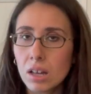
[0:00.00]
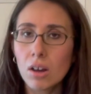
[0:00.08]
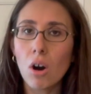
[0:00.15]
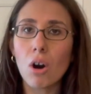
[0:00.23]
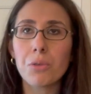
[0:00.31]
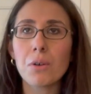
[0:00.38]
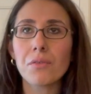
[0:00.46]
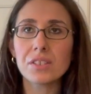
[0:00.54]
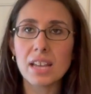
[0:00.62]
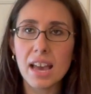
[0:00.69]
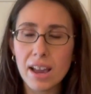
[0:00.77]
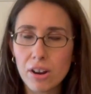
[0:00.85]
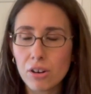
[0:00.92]
all throughout the
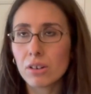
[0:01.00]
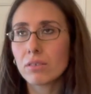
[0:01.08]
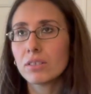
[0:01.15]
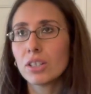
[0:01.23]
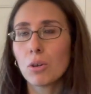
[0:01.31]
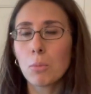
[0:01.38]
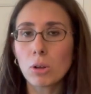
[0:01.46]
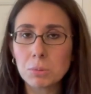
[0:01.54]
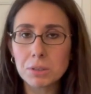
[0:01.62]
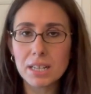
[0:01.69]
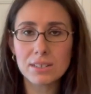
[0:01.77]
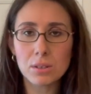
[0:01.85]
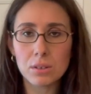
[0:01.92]
day, or multiple
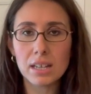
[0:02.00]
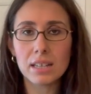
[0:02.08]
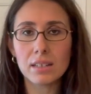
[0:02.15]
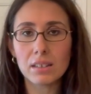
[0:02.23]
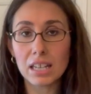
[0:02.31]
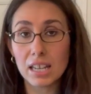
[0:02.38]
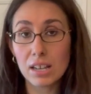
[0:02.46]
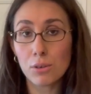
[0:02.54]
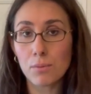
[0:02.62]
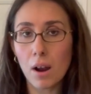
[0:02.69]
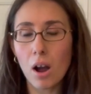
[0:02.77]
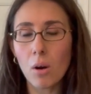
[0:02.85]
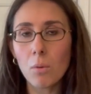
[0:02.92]
days like in a
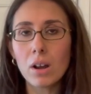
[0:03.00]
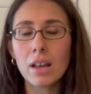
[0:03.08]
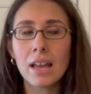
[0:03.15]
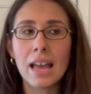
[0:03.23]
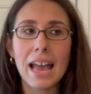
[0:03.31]
row,